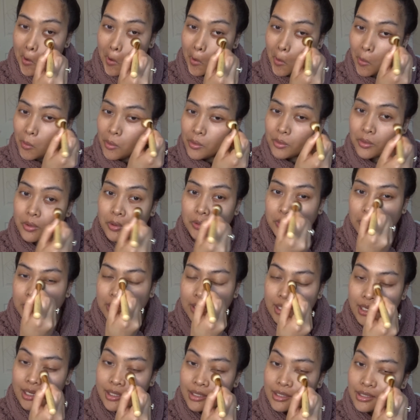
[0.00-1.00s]
or
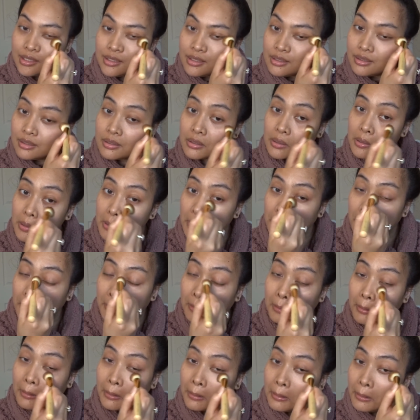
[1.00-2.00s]
online.
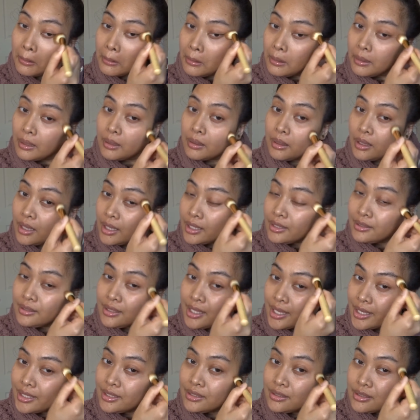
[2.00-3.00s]
I
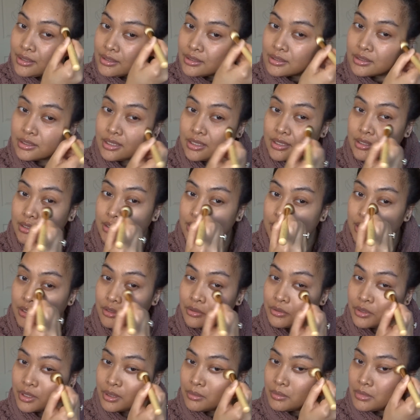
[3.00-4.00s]
like this CC
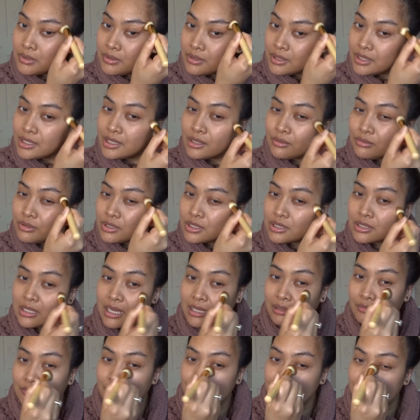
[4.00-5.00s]
cream. It gives
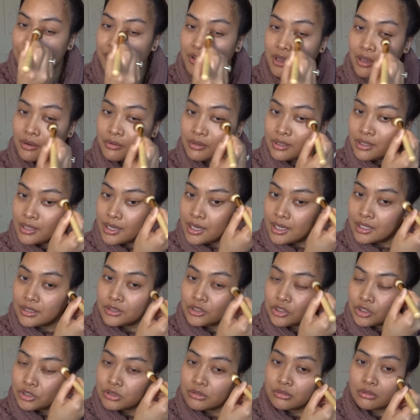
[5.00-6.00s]
that very
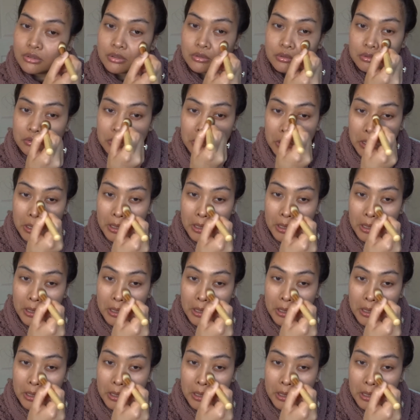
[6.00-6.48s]
natural